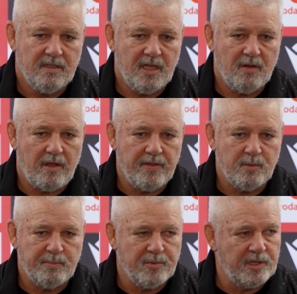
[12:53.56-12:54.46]
you know, I think
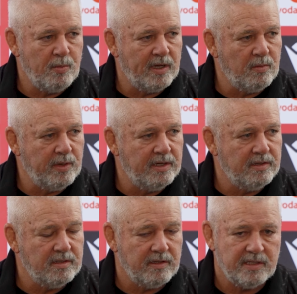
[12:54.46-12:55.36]
we're pretty well aware,
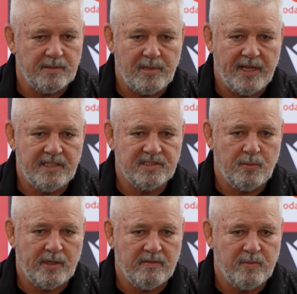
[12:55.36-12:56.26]
and I think the players are
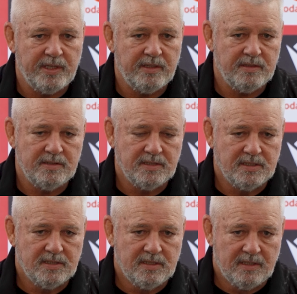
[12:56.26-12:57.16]
well aware, and
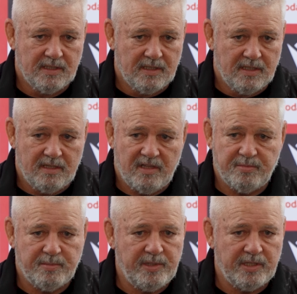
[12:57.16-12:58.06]
they've
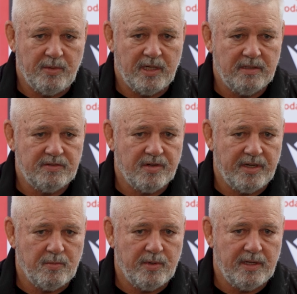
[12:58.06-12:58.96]
prepared well, they've
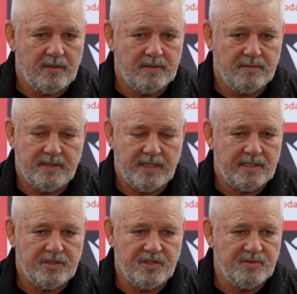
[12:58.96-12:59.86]
trained well, the
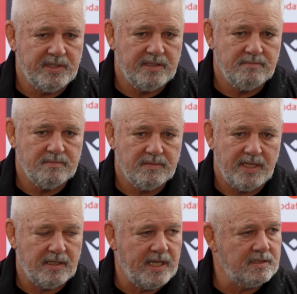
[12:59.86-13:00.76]
attitude's been
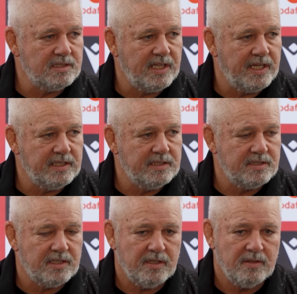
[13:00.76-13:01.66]
outstanding.
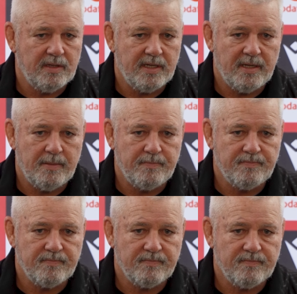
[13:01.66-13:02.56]
So um,
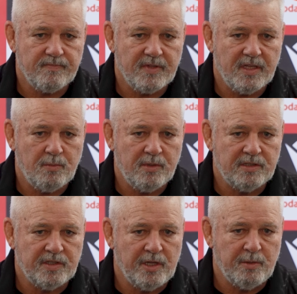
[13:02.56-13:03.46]
you know, we're
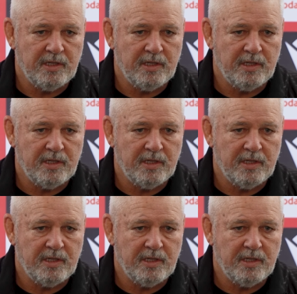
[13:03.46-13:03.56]
under no